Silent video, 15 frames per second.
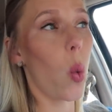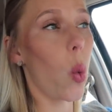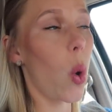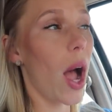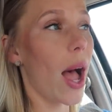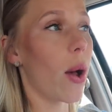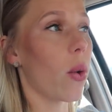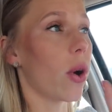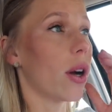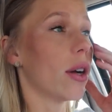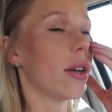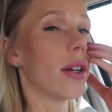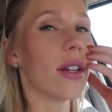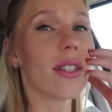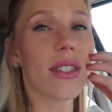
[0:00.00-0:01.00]
Wow!
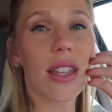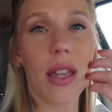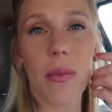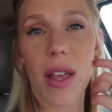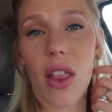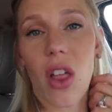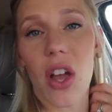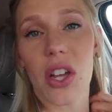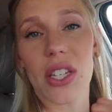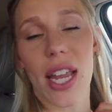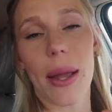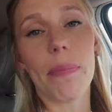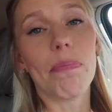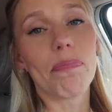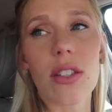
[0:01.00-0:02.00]
It's gonna be a long
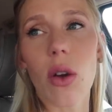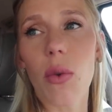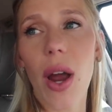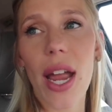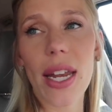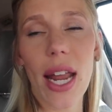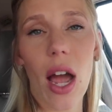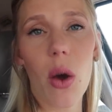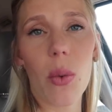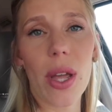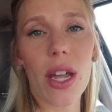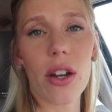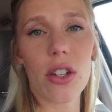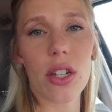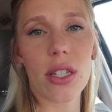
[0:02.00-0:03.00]
day. So right now
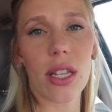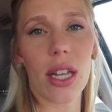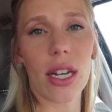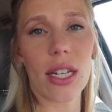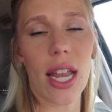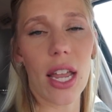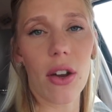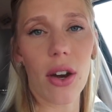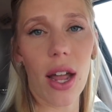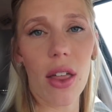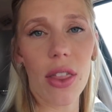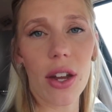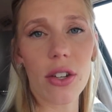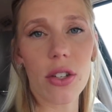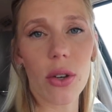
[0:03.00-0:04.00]
we are just gonna take her
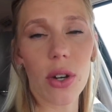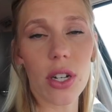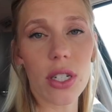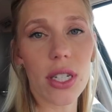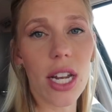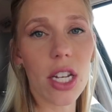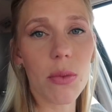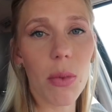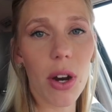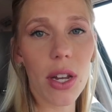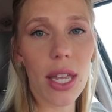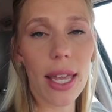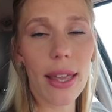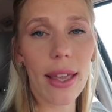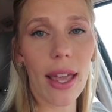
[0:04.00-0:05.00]
out there to her stage
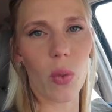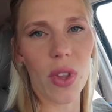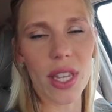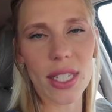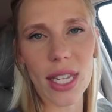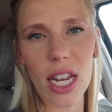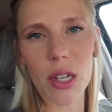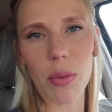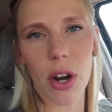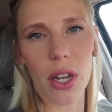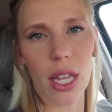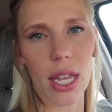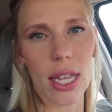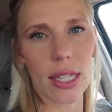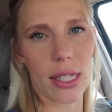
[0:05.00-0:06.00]
marking. What the stage
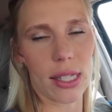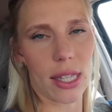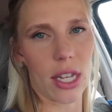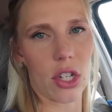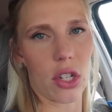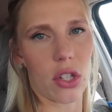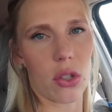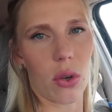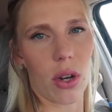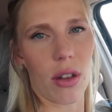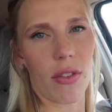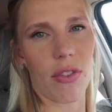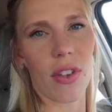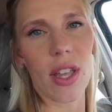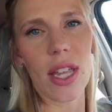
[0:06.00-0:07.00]
marking is, is they just sort
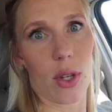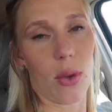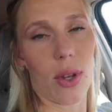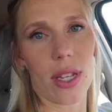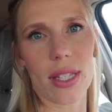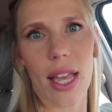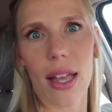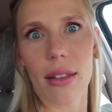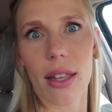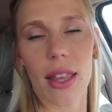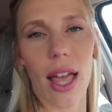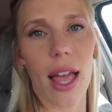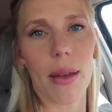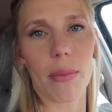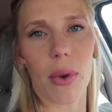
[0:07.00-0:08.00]
of do exactly
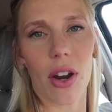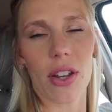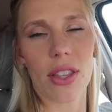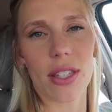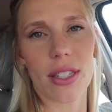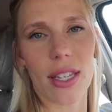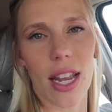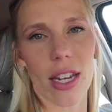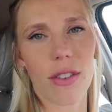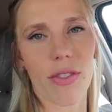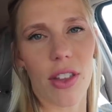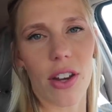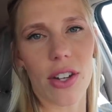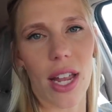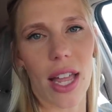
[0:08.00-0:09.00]
that. Mark the stage
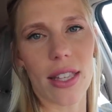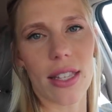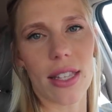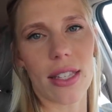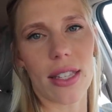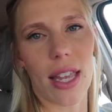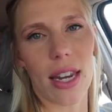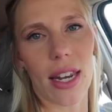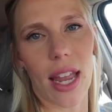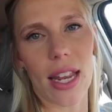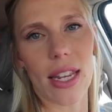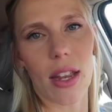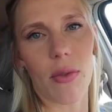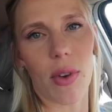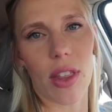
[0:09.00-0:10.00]
for their dances, get an
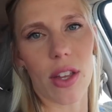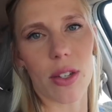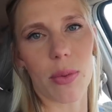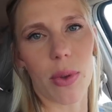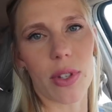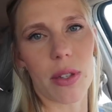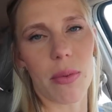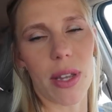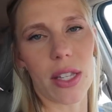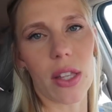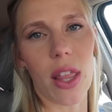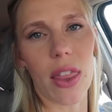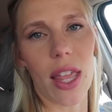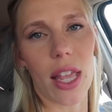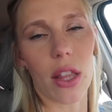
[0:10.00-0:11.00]
idea of where they're supposed to be so
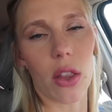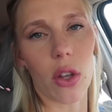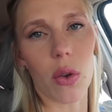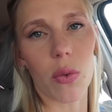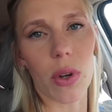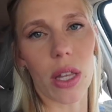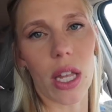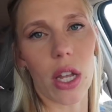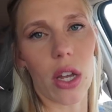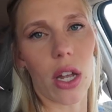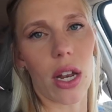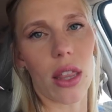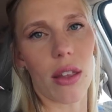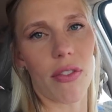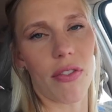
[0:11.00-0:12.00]
that they can look really yeah.
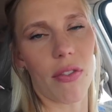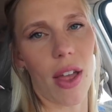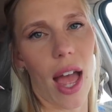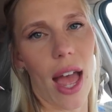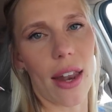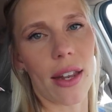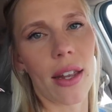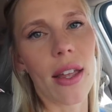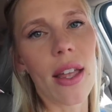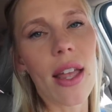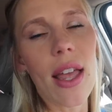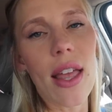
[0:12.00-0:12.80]
good at the yeah.